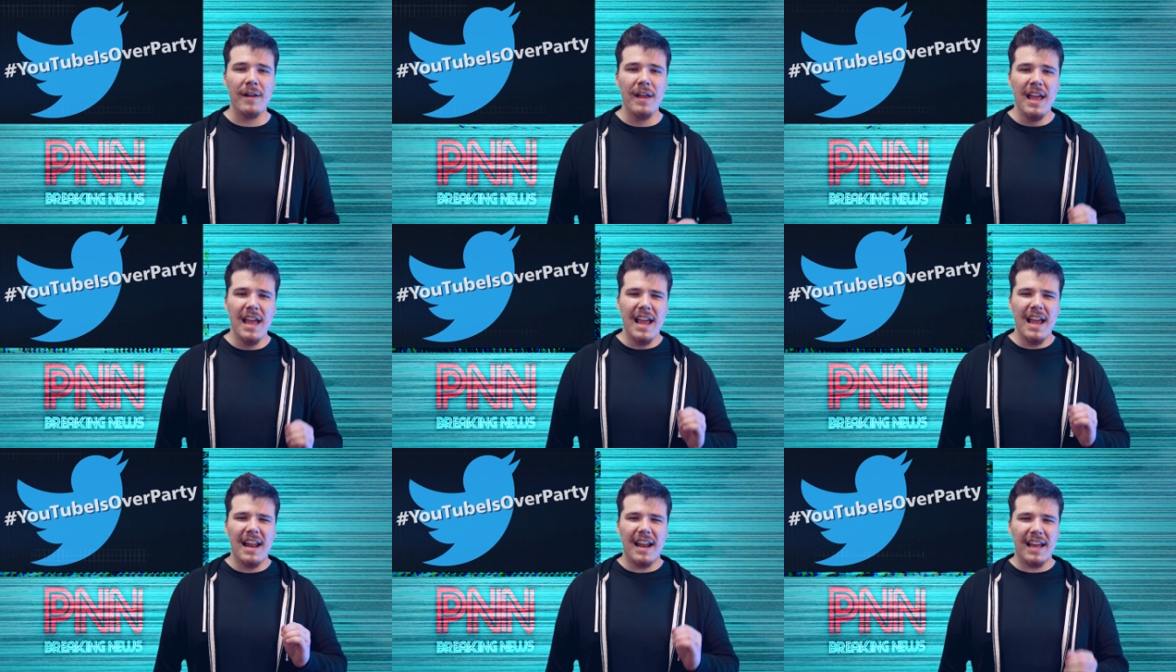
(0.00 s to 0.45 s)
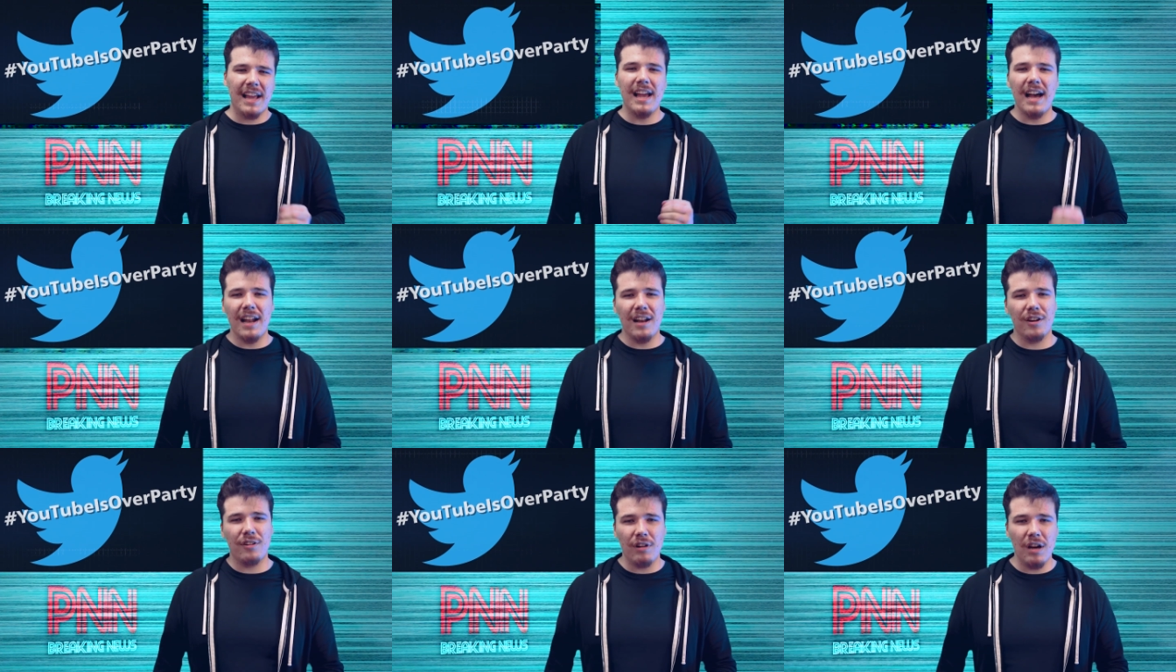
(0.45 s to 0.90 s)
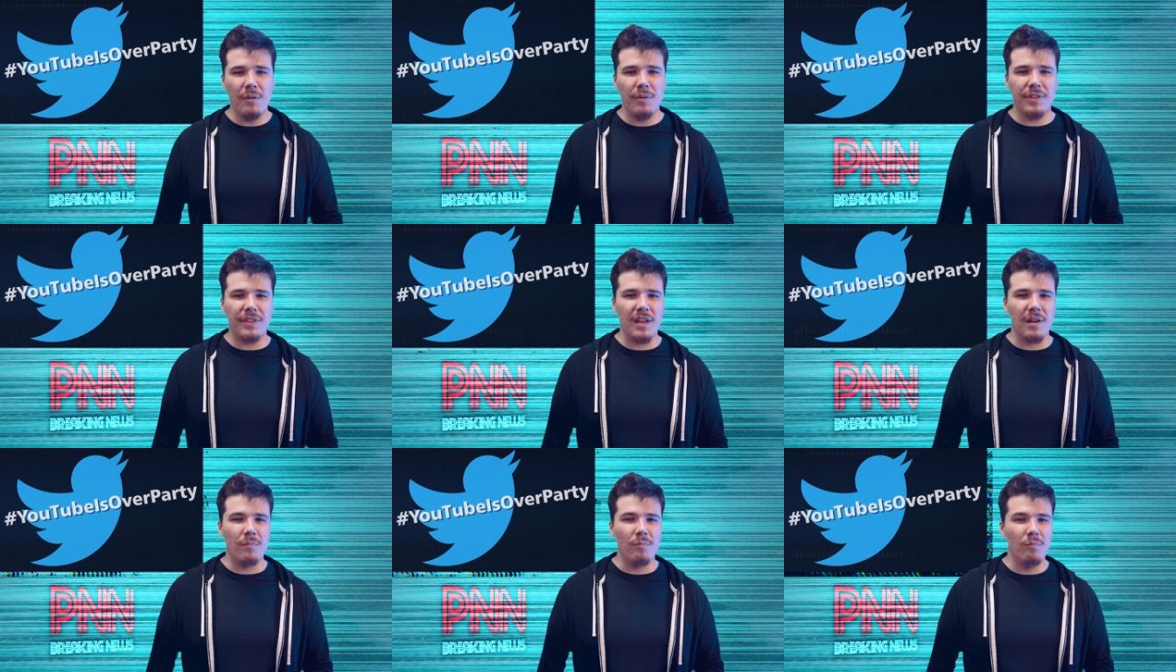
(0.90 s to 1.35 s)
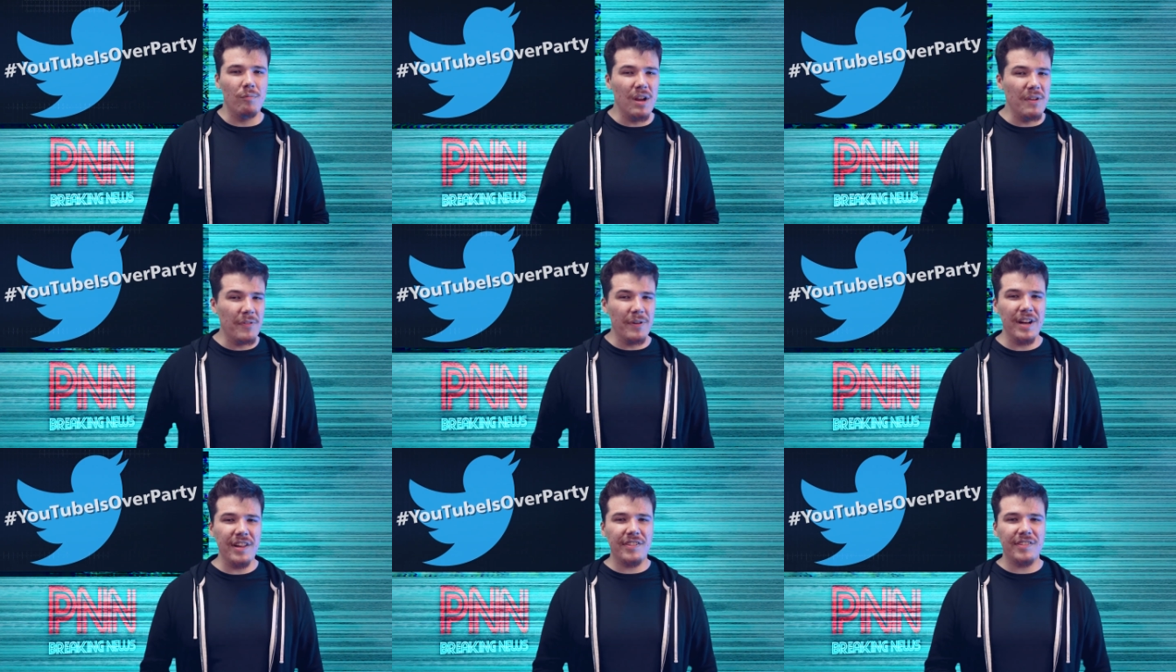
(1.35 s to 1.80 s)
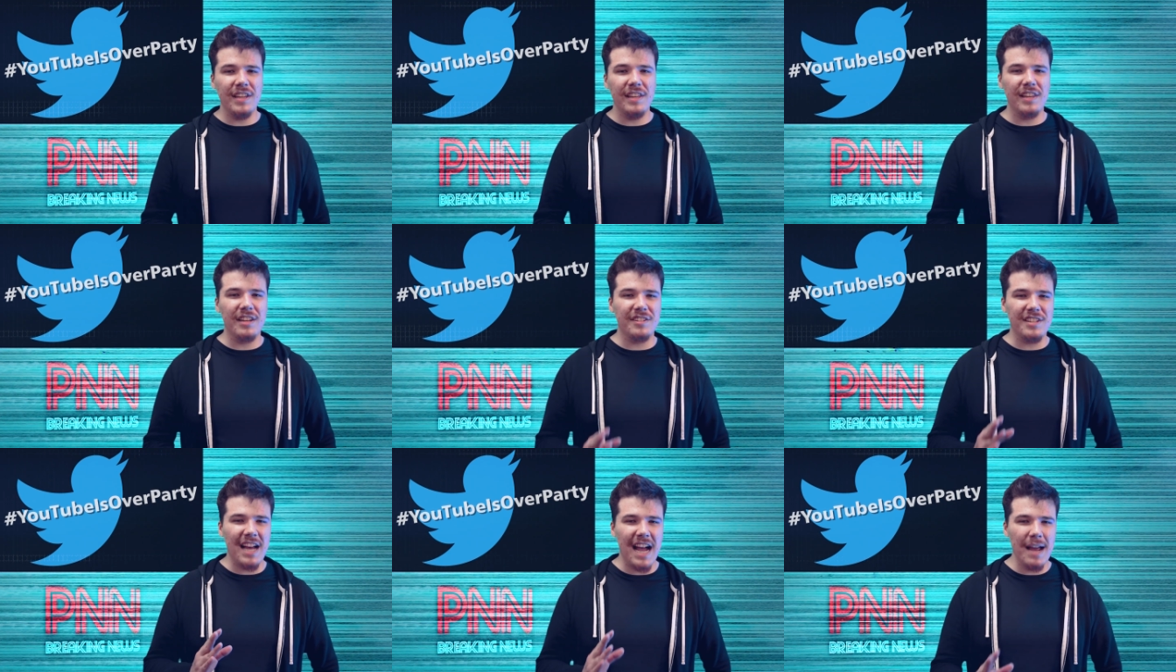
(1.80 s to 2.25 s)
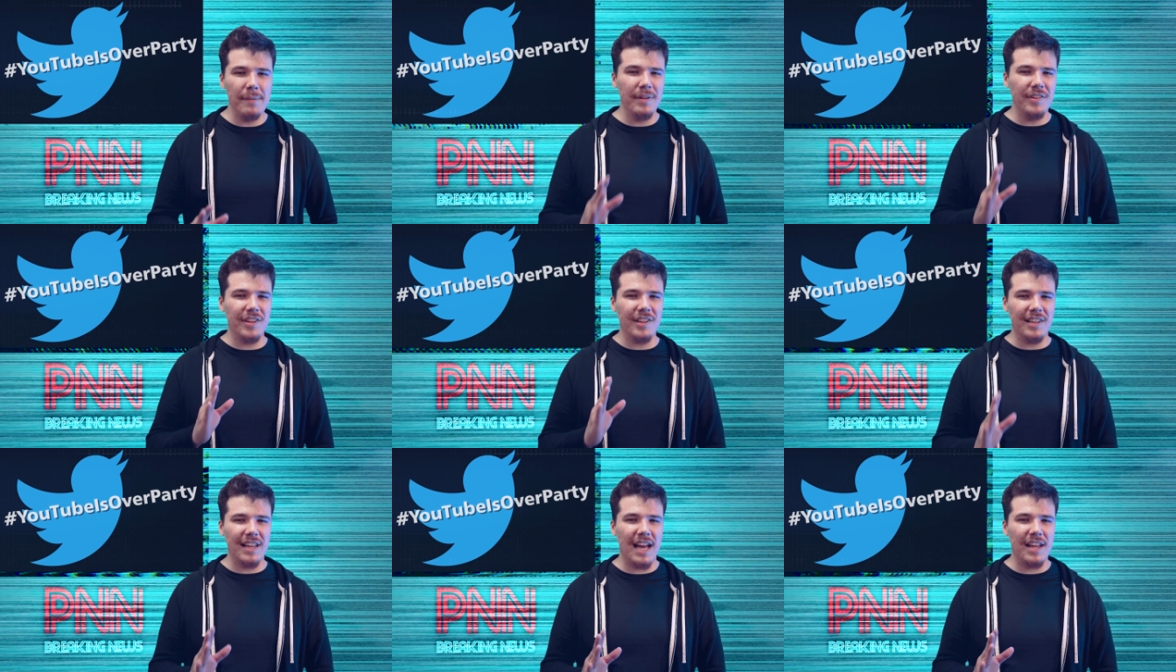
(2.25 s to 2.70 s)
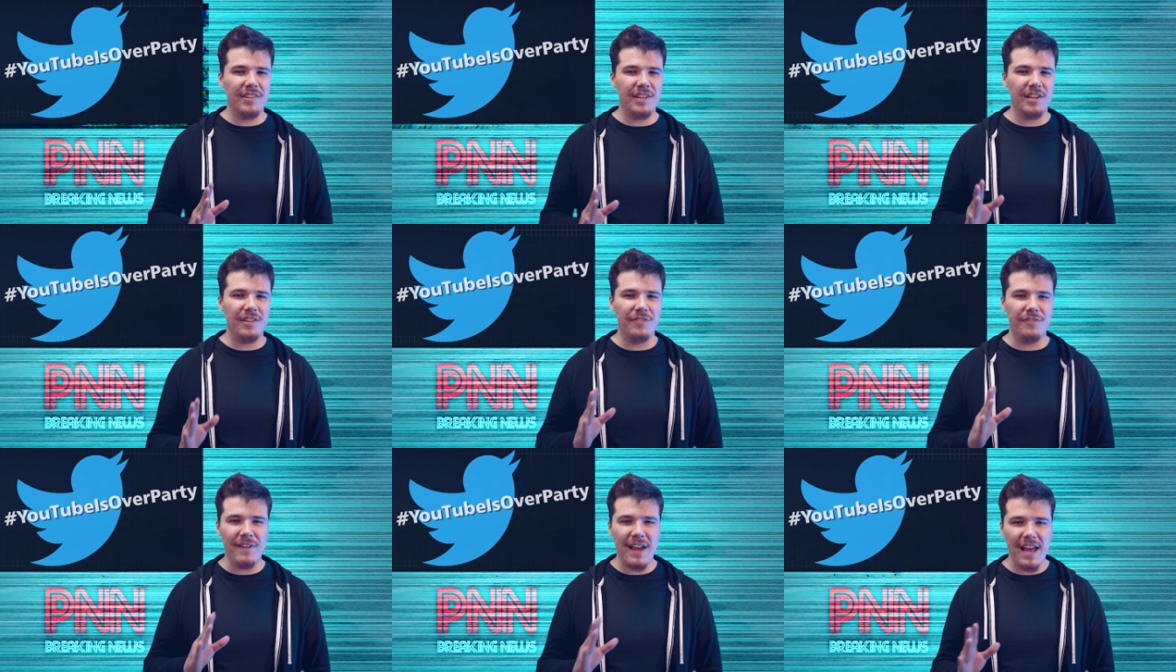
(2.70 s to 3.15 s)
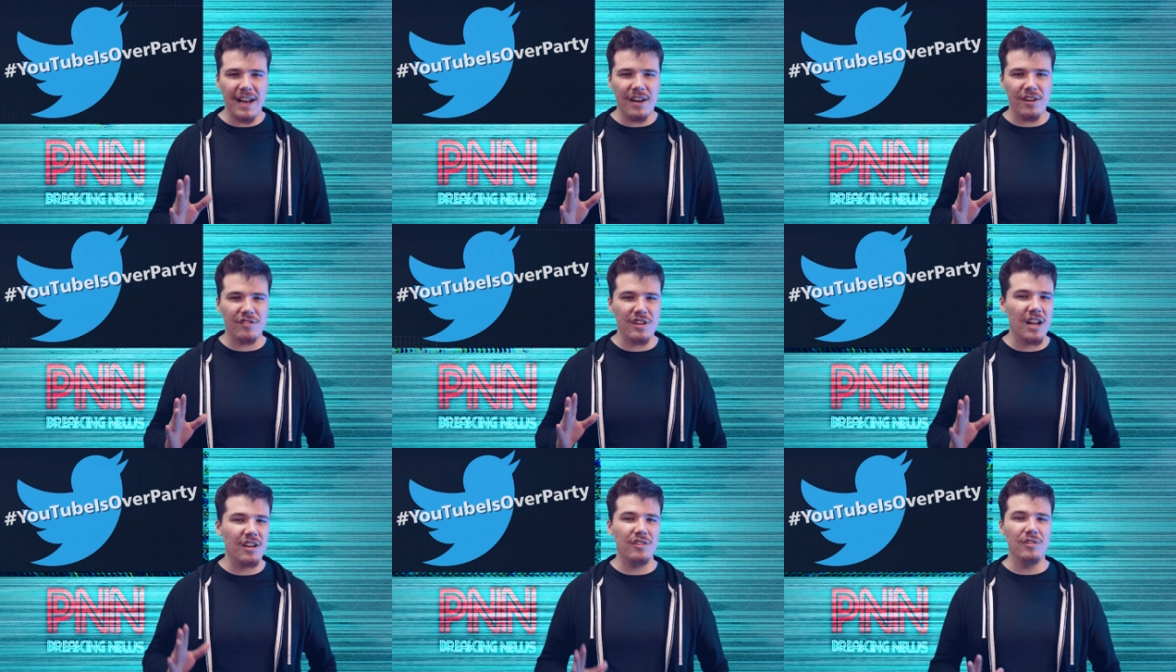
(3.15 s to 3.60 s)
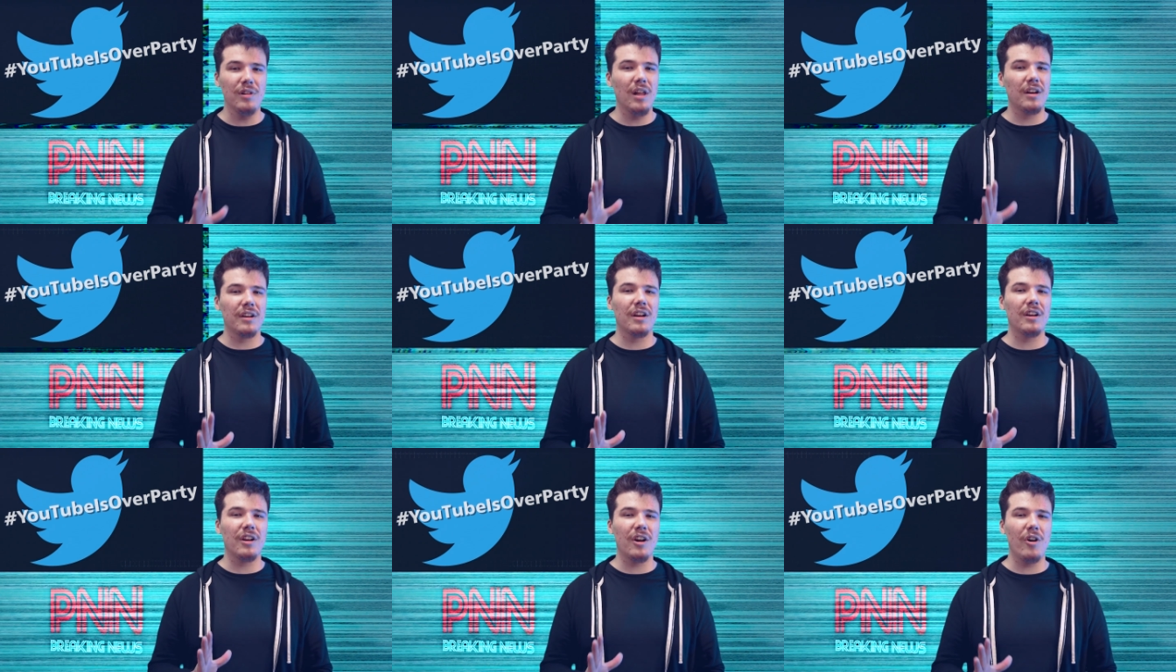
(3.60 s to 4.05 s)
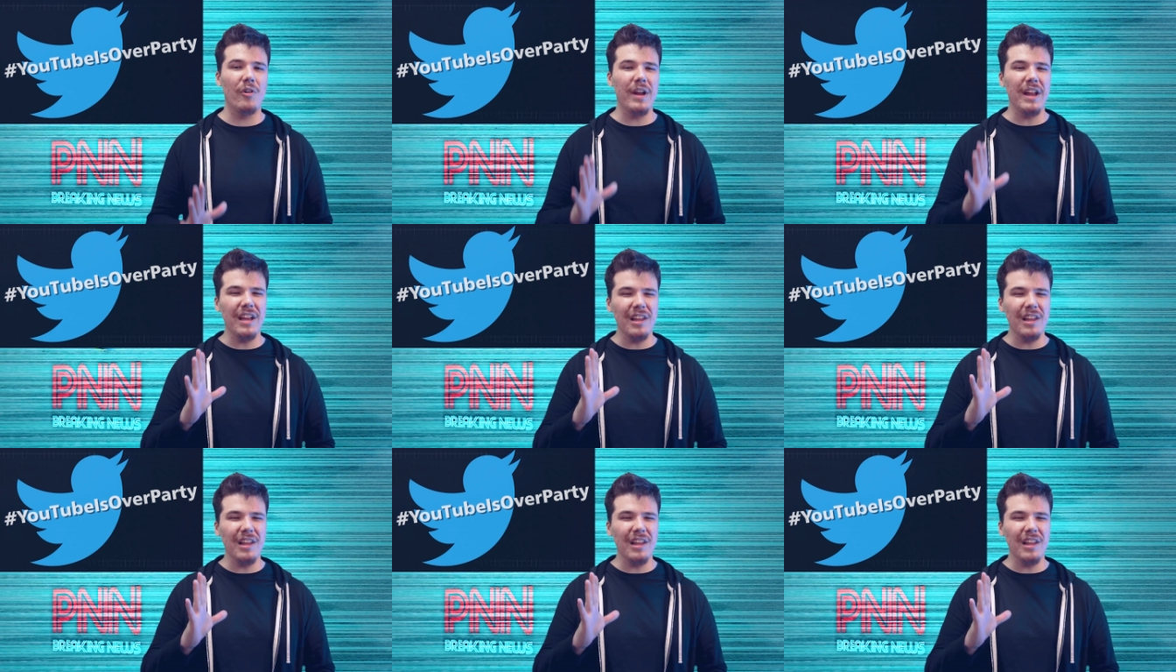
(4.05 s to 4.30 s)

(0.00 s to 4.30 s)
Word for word: And I gotta agree with him. We've already seen the timeless classics vanish not too long ago,